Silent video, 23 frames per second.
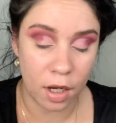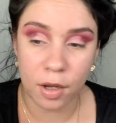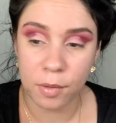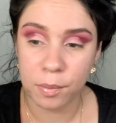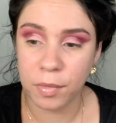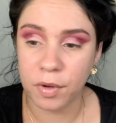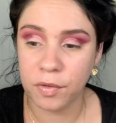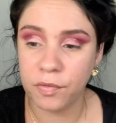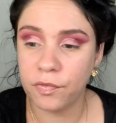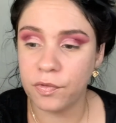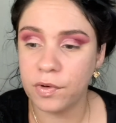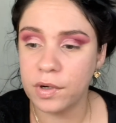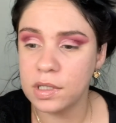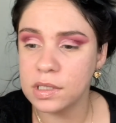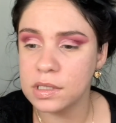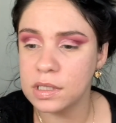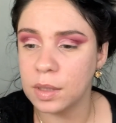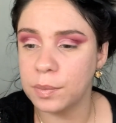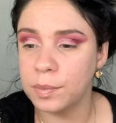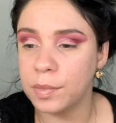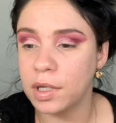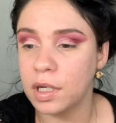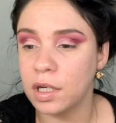But first
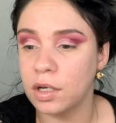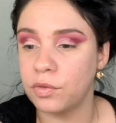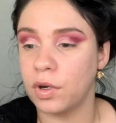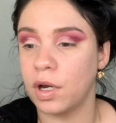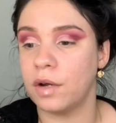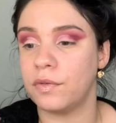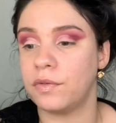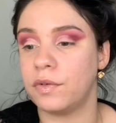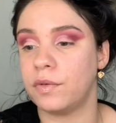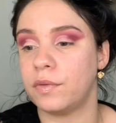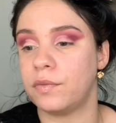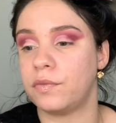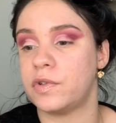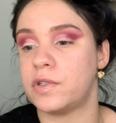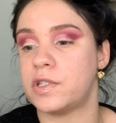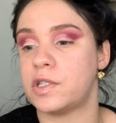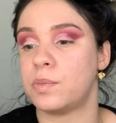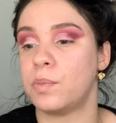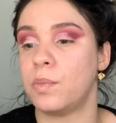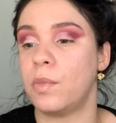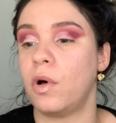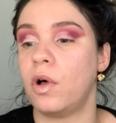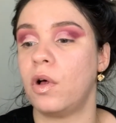I'm gonna grab a
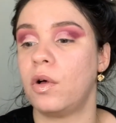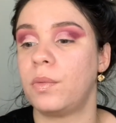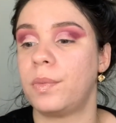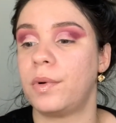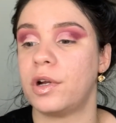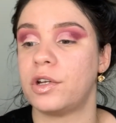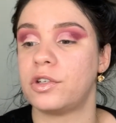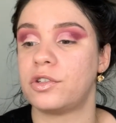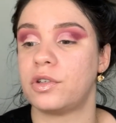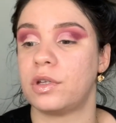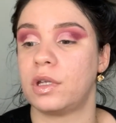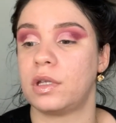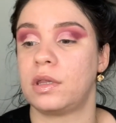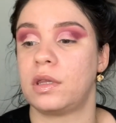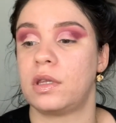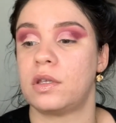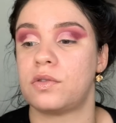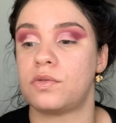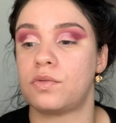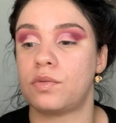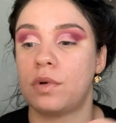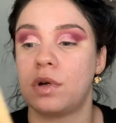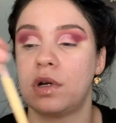small brush like
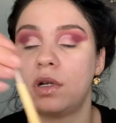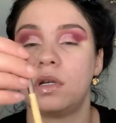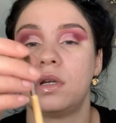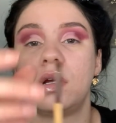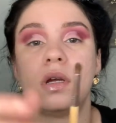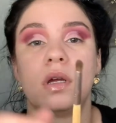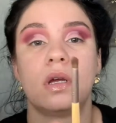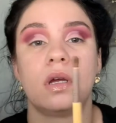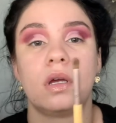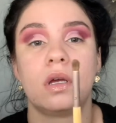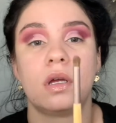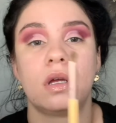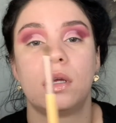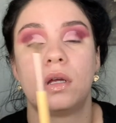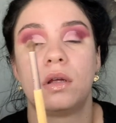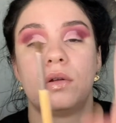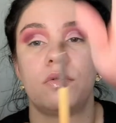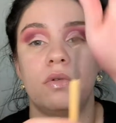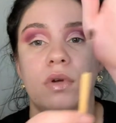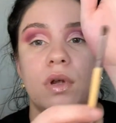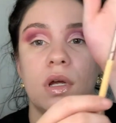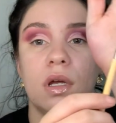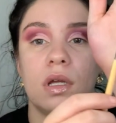this one.
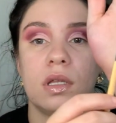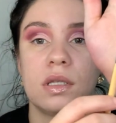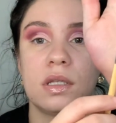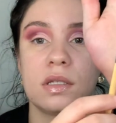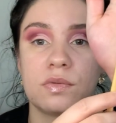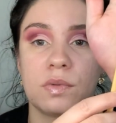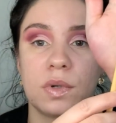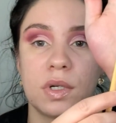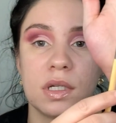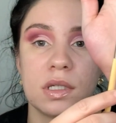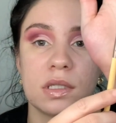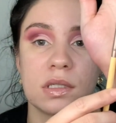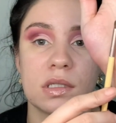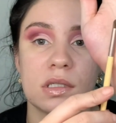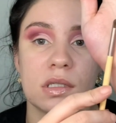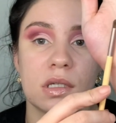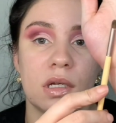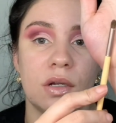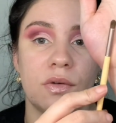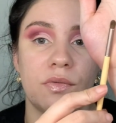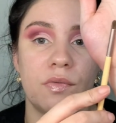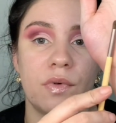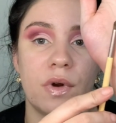This one is
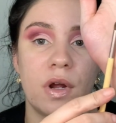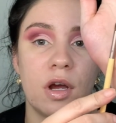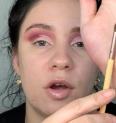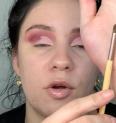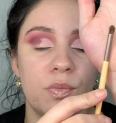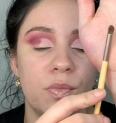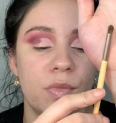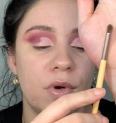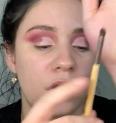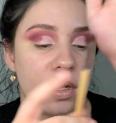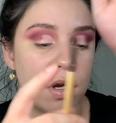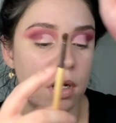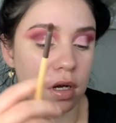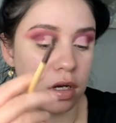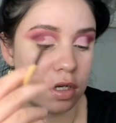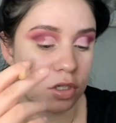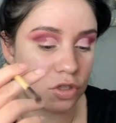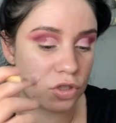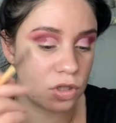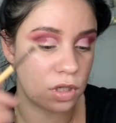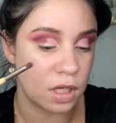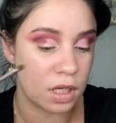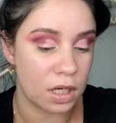a round
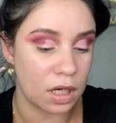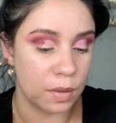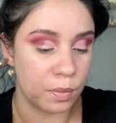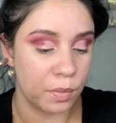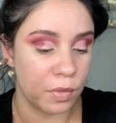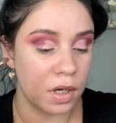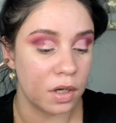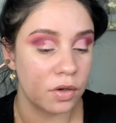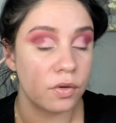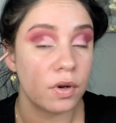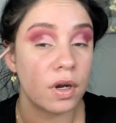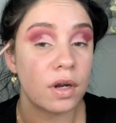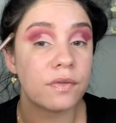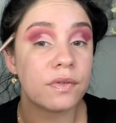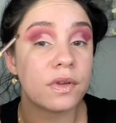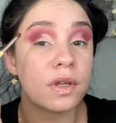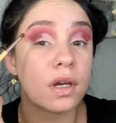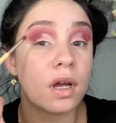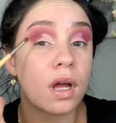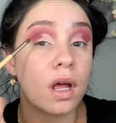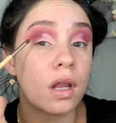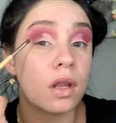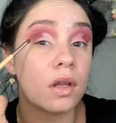brush, and I'm gonna grab the
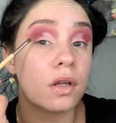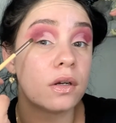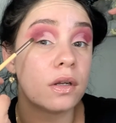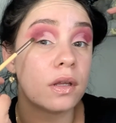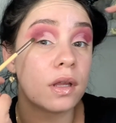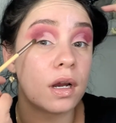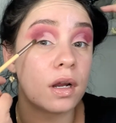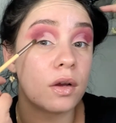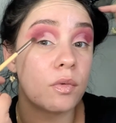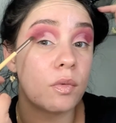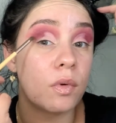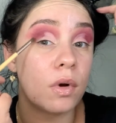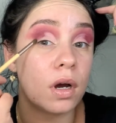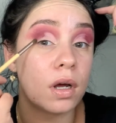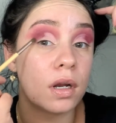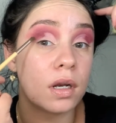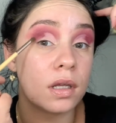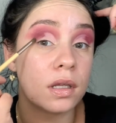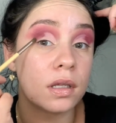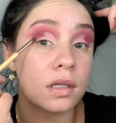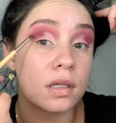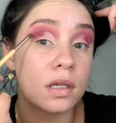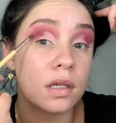color that I want
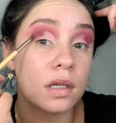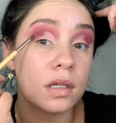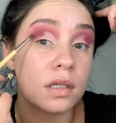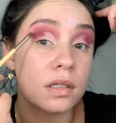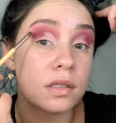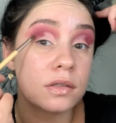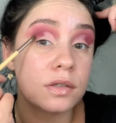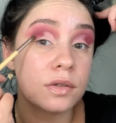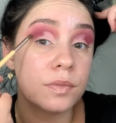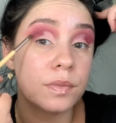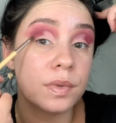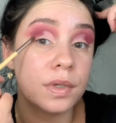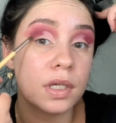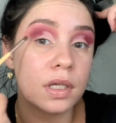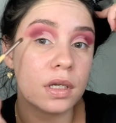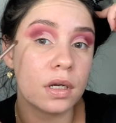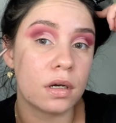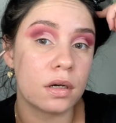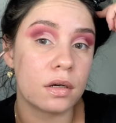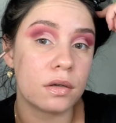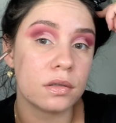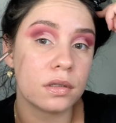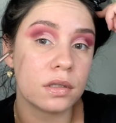it to be
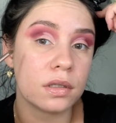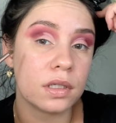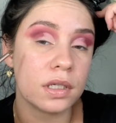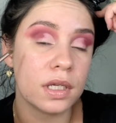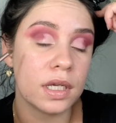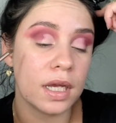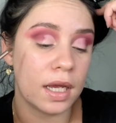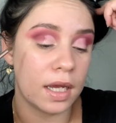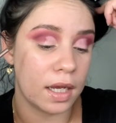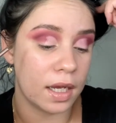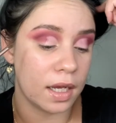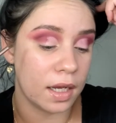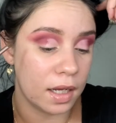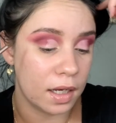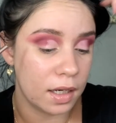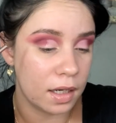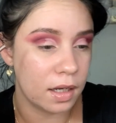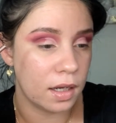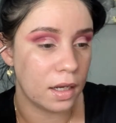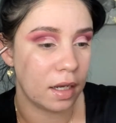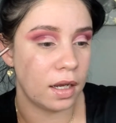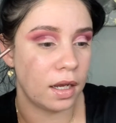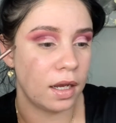on the end.
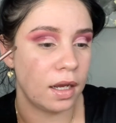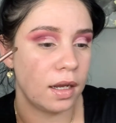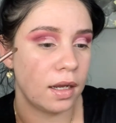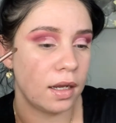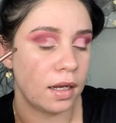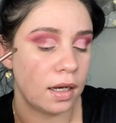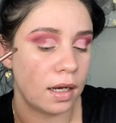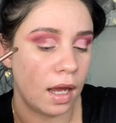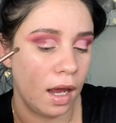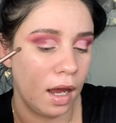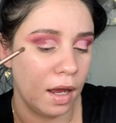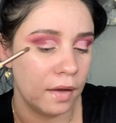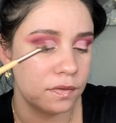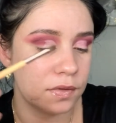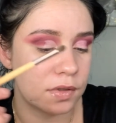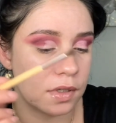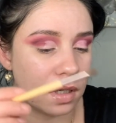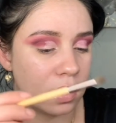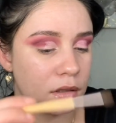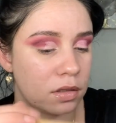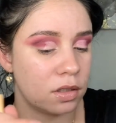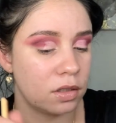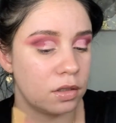And I have
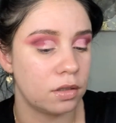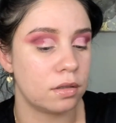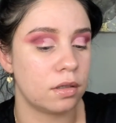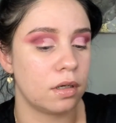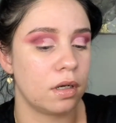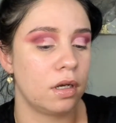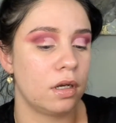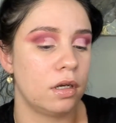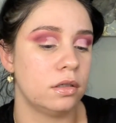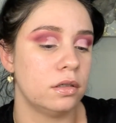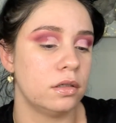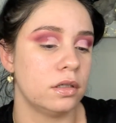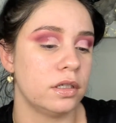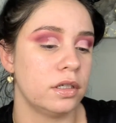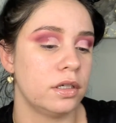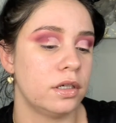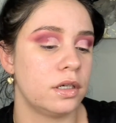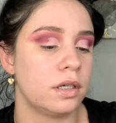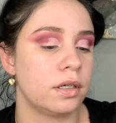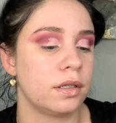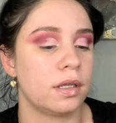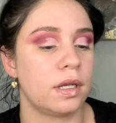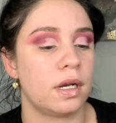talked
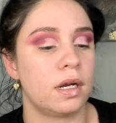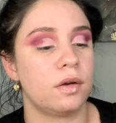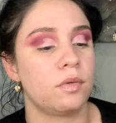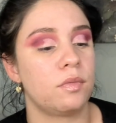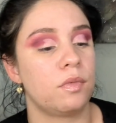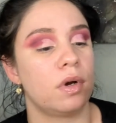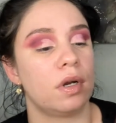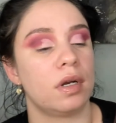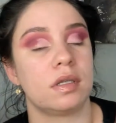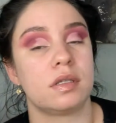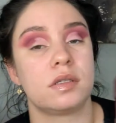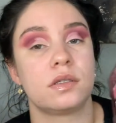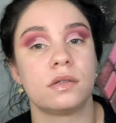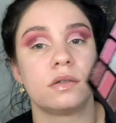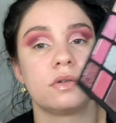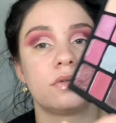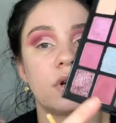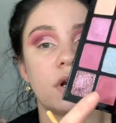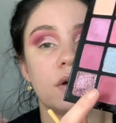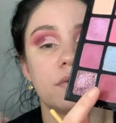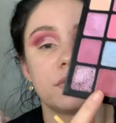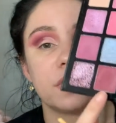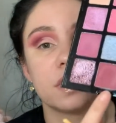earlier that I wanted to
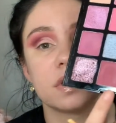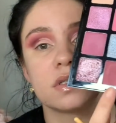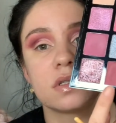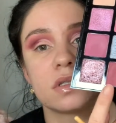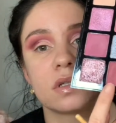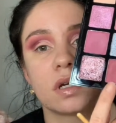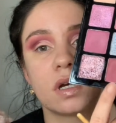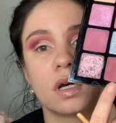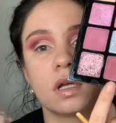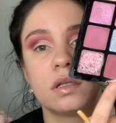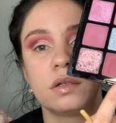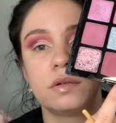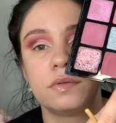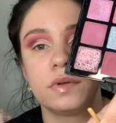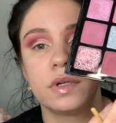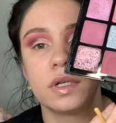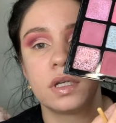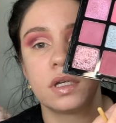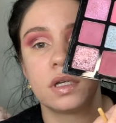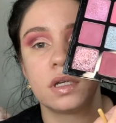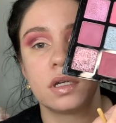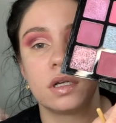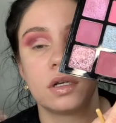grab this color right
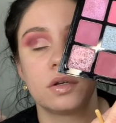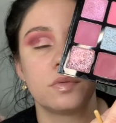here,